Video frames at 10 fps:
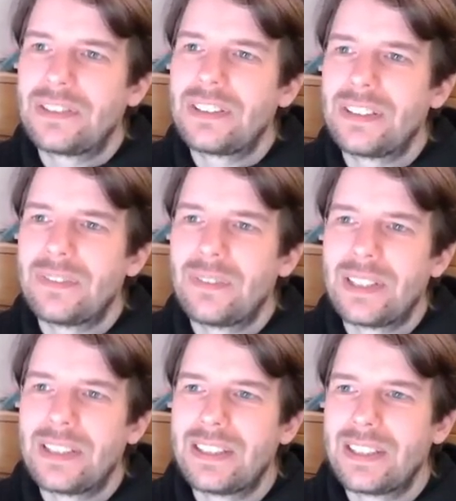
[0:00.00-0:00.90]
the
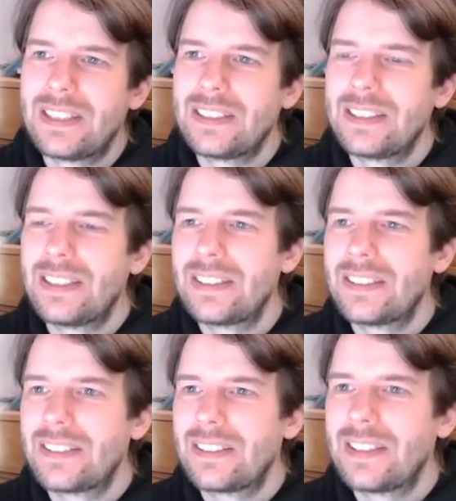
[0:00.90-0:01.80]
mainly
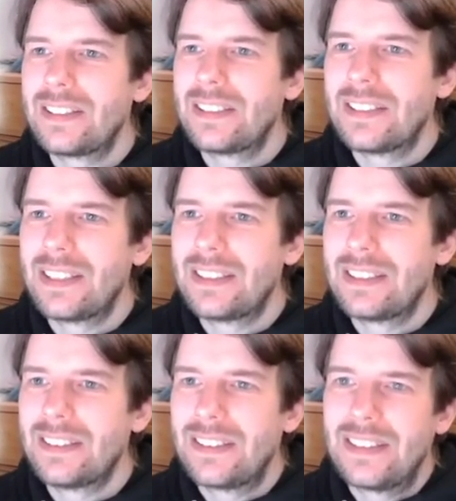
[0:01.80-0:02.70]
1980s and
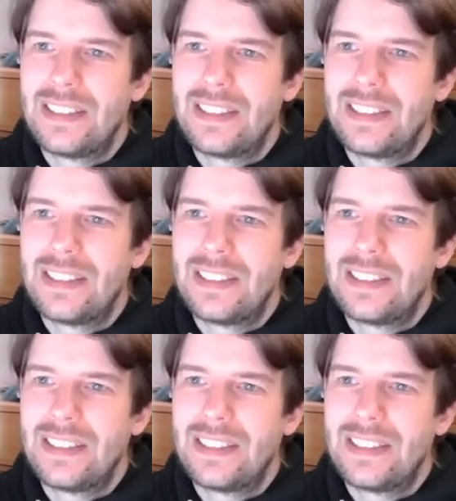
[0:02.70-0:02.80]
1990s.